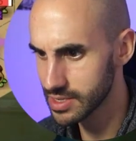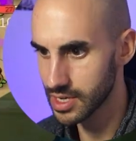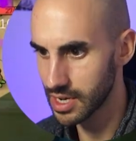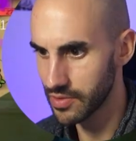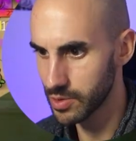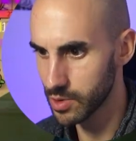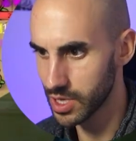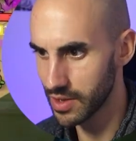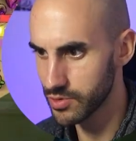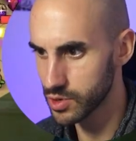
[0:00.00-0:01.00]
Okay, I think we're
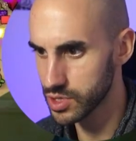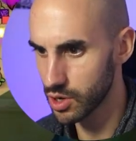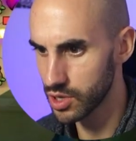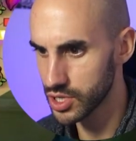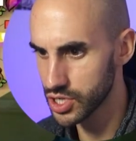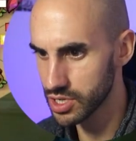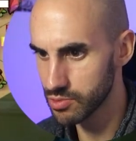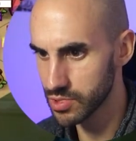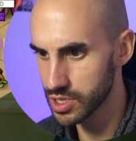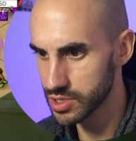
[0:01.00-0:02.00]
gonna have to use the honey
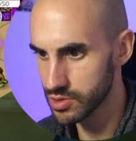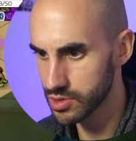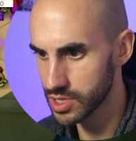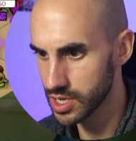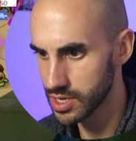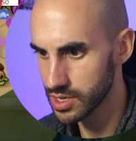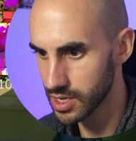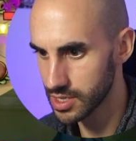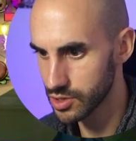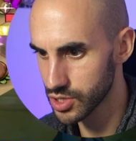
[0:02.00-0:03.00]
shield really soon.
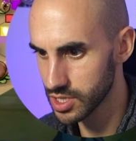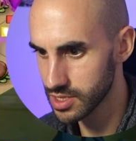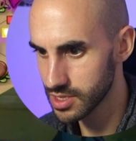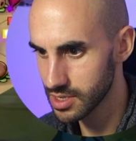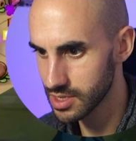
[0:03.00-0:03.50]
Let's use it.